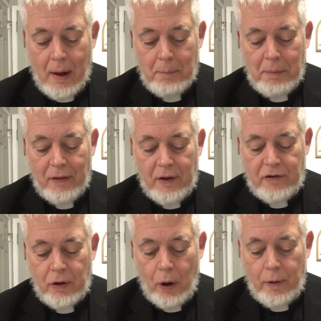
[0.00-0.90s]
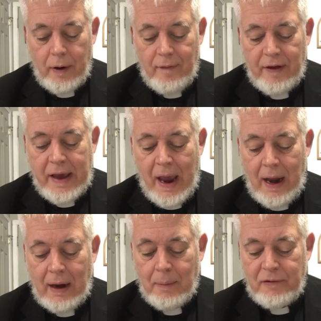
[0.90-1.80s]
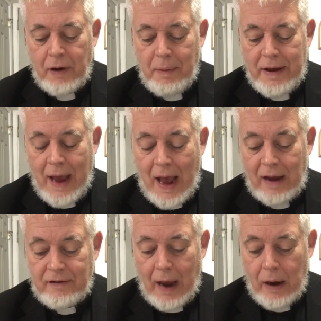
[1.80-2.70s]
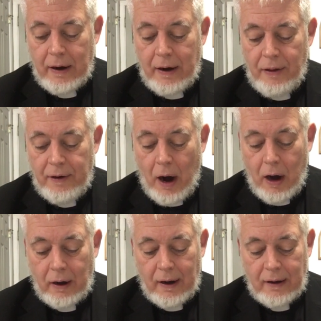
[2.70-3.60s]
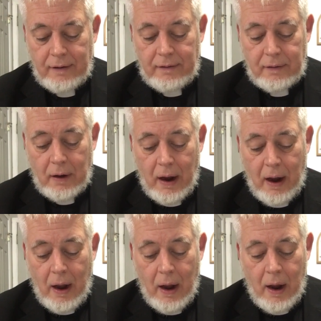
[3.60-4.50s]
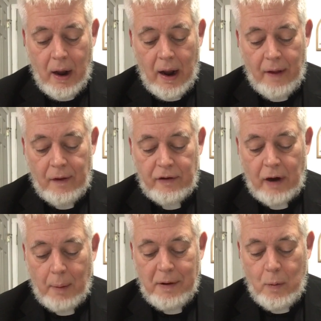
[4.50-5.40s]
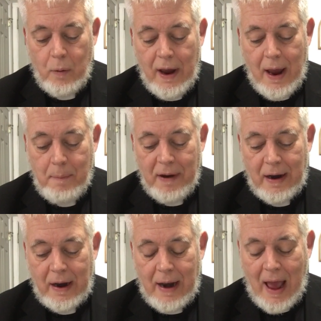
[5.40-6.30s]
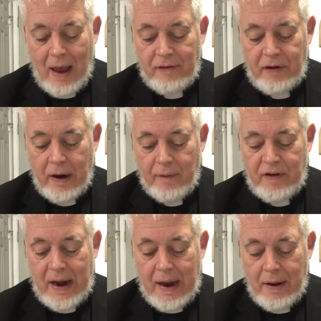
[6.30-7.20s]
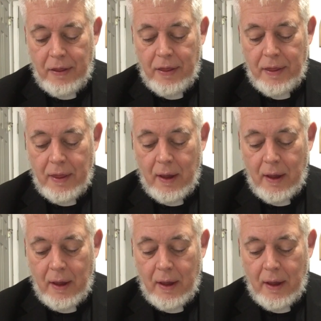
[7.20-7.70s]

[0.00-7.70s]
But the children of the kingdom shall be cast out into the darkness, and there shall be weeping and gnashing of teeth.